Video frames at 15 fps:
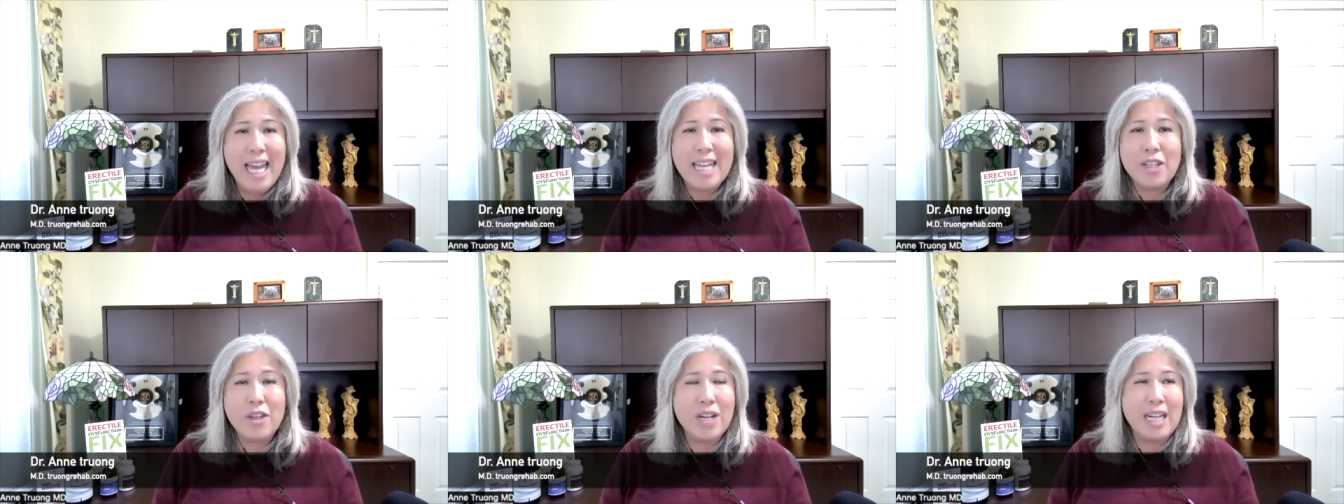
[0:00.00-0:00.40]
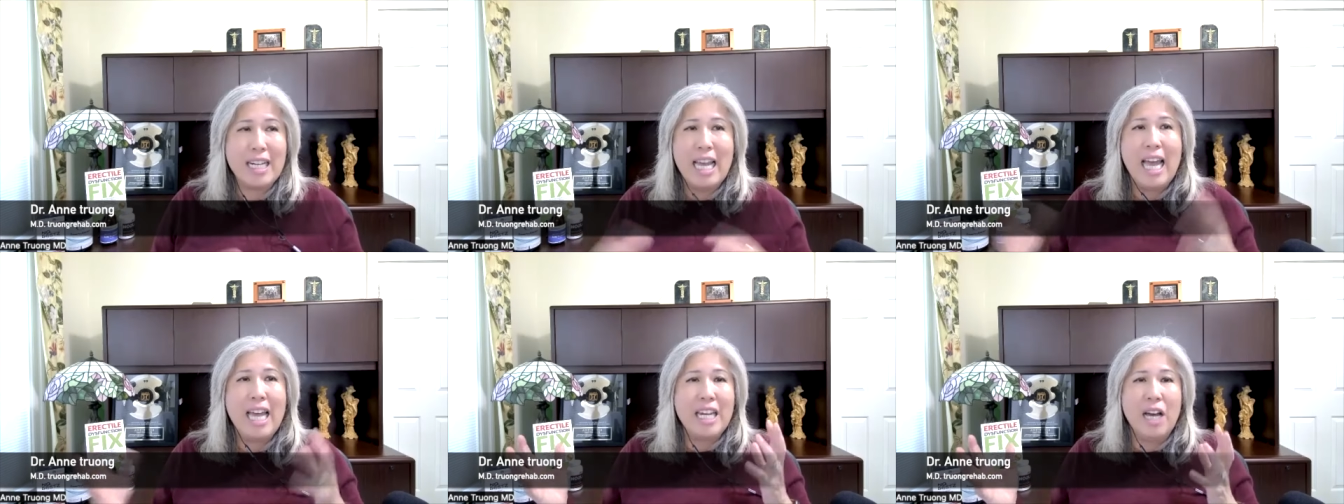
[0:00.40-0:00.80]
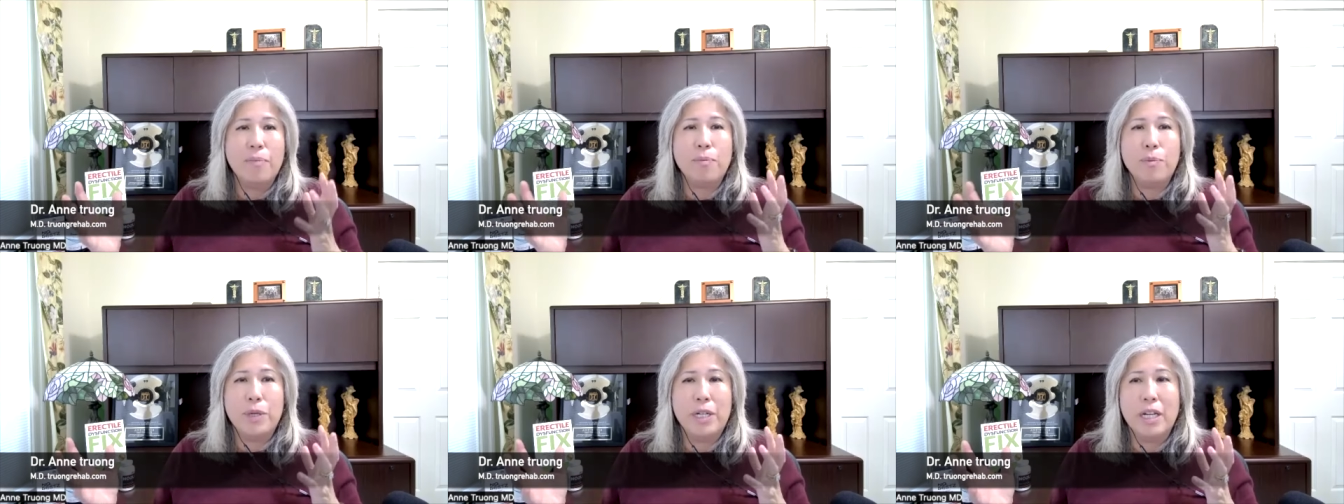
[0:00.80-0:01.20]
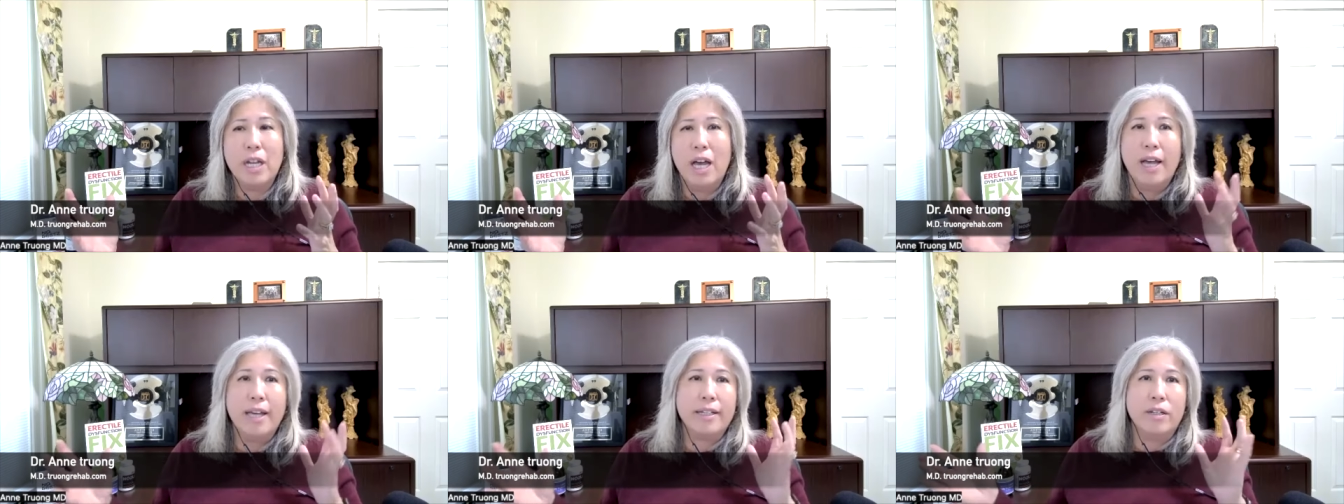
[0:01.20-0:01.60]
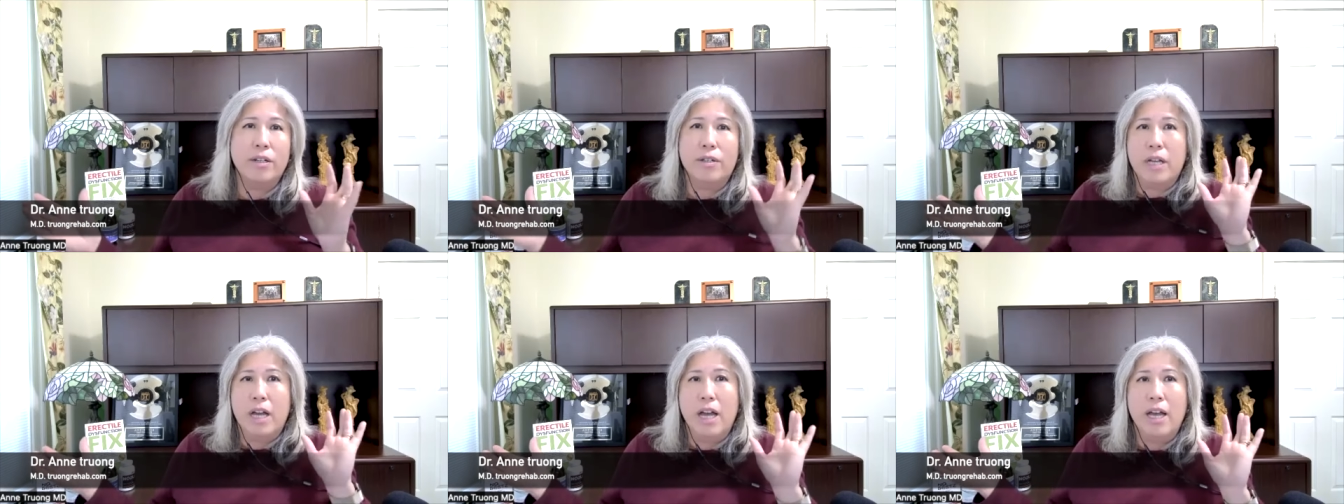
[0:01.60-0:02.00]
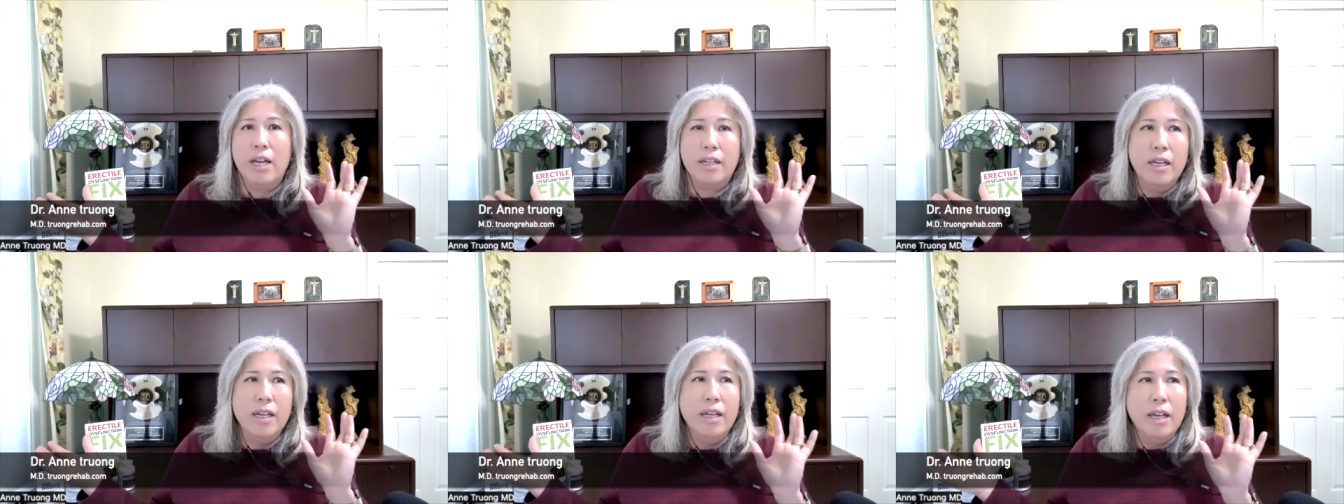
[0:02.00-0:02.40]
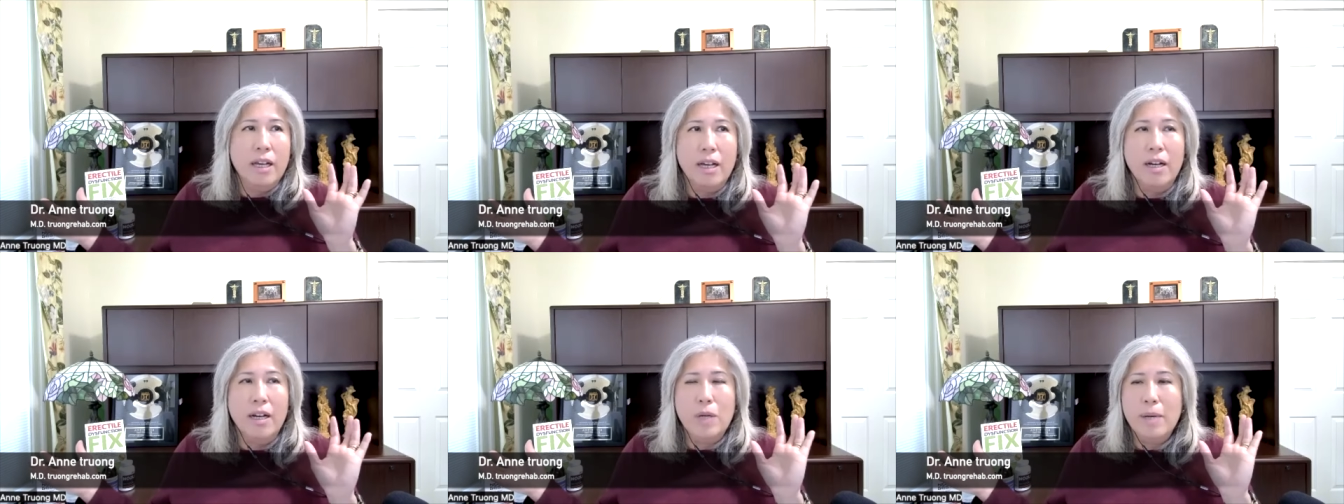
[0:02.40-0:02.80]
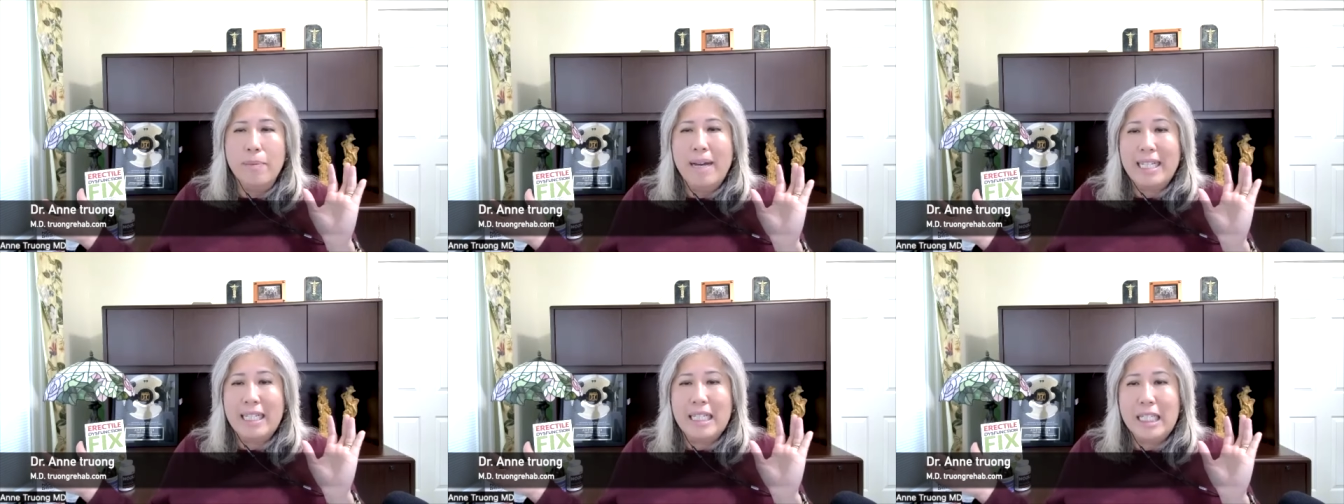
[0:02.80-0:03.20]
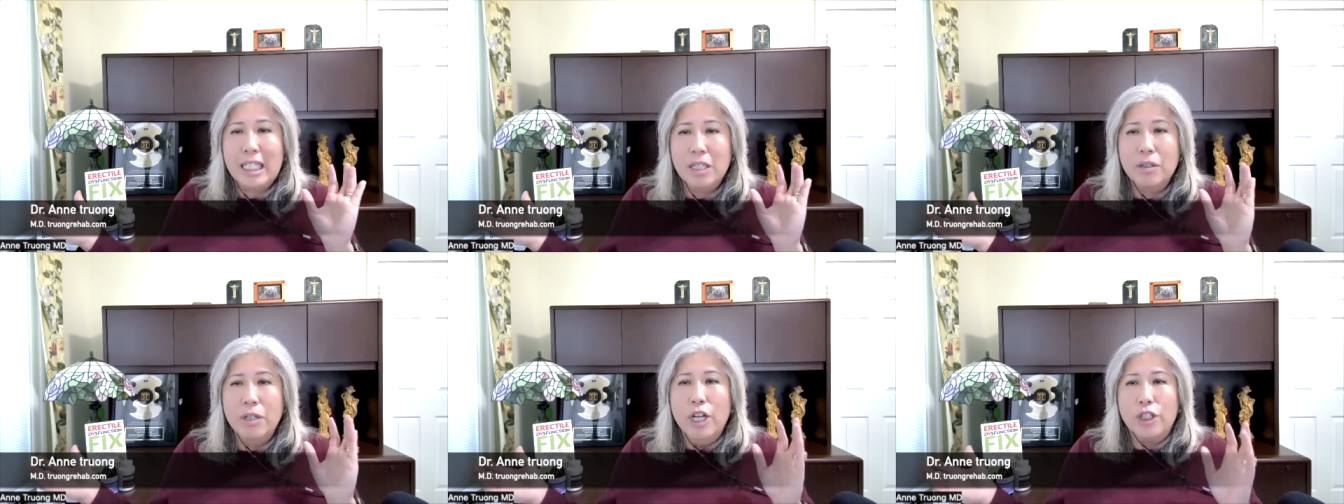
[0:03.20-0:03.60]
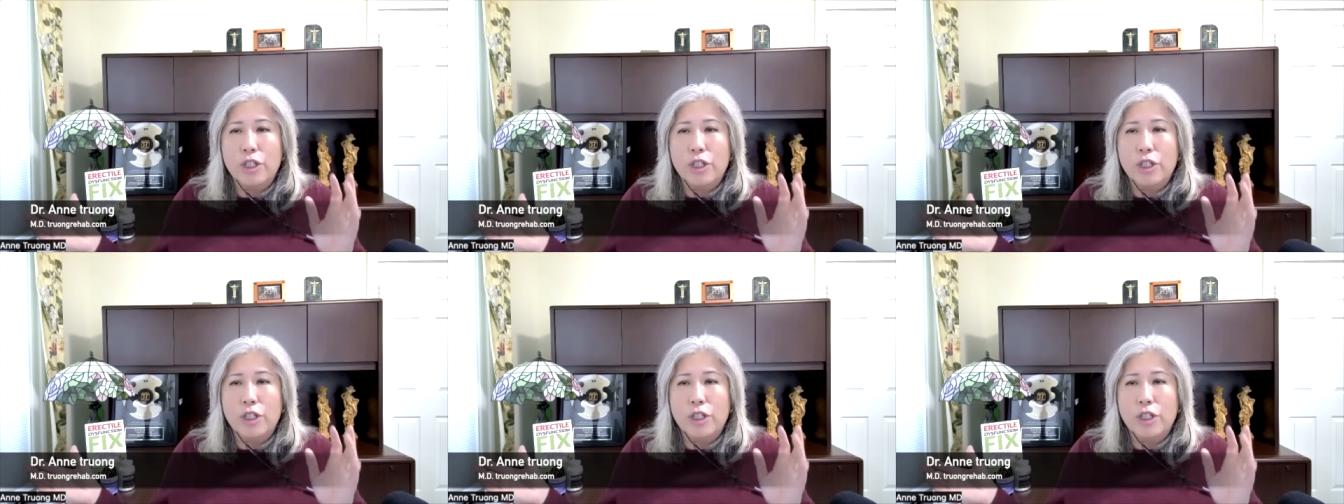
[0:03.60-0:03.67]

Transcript: and you're gonna end up with like, okay, uh, what am I gonna do?